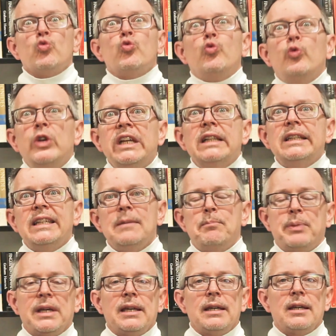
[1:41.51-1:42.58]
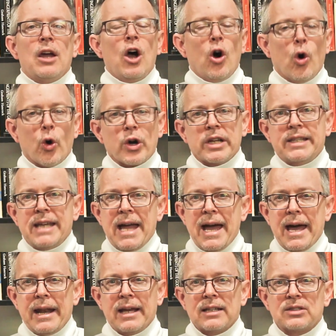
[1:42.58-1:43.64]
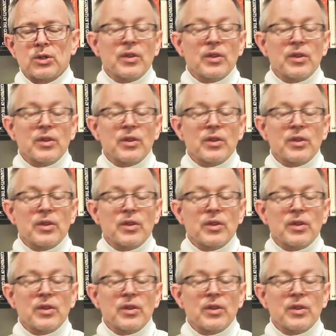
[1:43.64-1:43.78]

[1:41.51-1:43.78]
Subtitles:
really be organic.